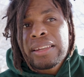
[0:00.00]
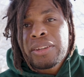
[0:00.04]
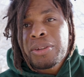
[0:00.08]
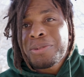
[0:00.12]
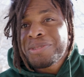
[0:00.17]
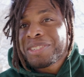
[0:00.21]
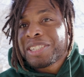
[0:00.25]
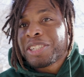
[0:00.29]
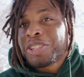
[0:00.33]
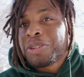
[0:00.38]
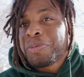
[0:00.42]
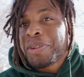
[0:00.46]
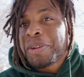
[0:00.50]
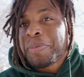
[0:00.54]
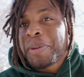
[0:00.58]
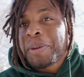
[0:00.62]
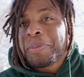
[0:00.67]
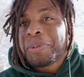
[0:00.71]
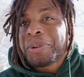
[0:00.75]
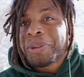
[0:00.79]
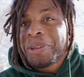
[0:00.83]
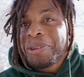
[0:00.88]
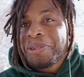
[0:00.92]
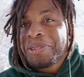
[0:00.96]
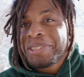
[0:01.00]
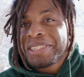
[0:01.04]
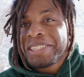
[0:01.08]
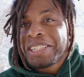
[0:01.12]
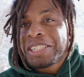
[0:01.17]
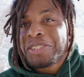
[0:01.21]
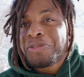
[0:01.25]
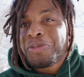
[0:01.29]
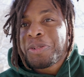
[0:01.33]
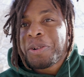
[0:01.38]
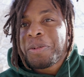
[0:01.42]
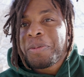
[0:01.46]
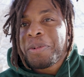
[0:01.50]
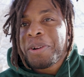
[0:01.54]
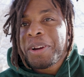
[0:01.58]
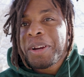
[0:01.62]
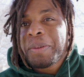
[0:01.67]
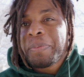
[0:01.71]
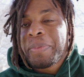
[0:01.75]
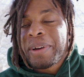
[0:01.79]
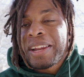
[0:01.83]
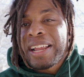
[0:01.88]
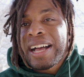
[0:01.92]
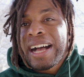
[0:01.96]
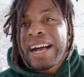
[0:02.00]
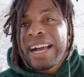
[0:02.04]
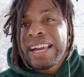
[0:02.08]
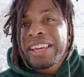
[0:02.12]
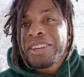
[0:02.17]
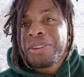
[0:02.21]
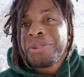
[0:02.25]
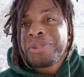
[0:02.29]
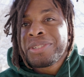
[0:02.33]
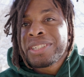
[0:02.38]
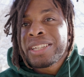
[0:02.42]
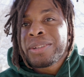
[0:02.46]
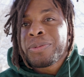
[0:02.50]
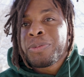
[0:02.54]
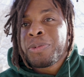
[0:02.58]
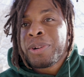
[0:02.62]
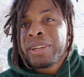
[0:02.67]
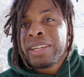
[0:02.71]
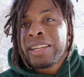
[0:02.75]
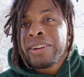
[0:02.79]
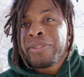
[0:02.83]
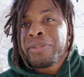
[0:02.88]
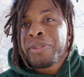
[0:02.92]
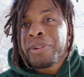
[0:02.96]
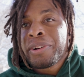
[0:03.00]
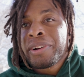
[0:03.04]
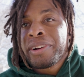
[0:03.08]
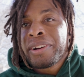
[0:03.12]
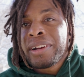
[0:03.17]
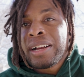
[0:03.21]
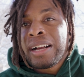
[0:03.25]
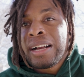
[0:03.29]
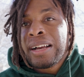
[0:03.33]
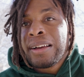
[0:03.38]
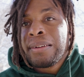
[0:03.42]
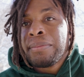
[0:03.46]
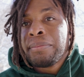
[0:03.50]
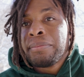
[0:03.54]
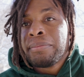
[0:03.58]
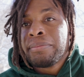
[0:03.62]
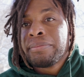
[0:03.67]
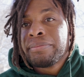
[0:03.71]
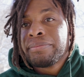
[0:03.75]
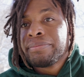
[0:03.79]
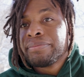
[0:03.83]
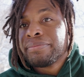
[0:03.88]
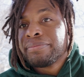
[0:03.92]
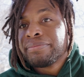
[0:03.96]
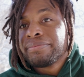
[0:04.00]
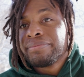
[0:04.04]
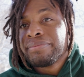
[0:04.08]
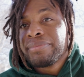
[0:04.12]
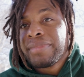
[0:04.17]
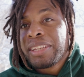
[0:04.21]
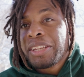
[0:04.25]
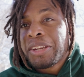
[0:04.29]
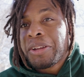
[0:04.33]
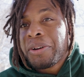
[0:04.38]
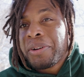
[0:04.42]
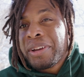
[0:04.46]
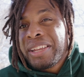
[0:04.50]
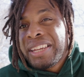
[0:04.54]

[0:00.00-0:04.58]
don't see too many people using this footwork, but I use it whenever I'm, in